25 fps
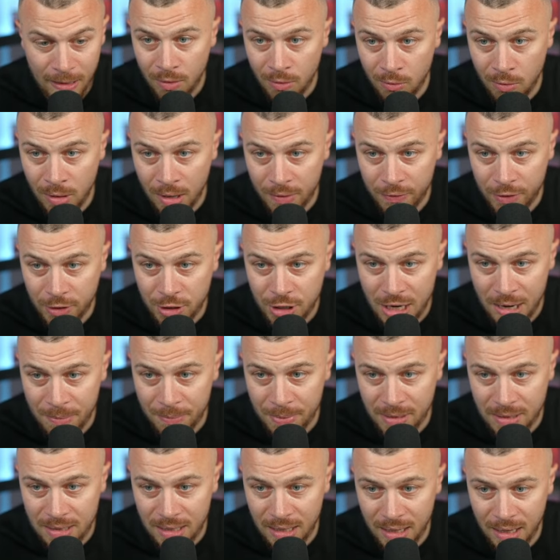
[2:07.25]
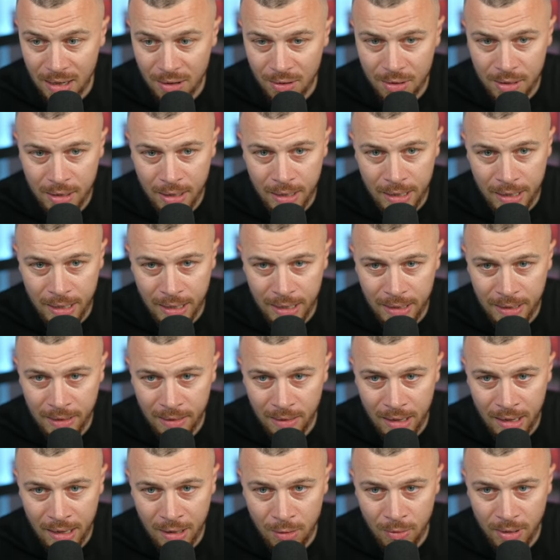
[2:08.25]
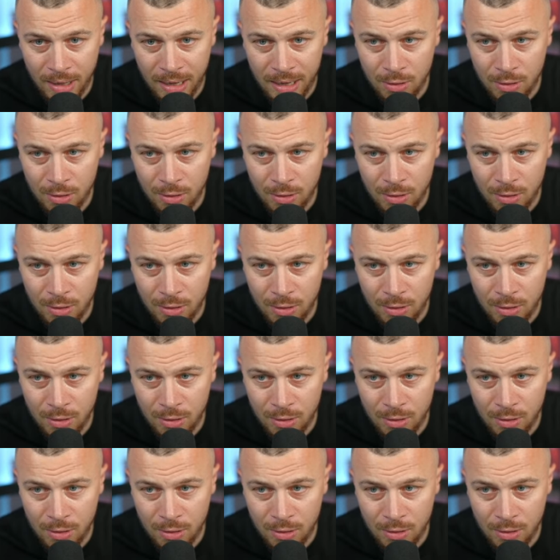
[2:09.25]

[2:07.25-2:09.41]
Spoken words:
UEFA Champions League? Okay. Anyone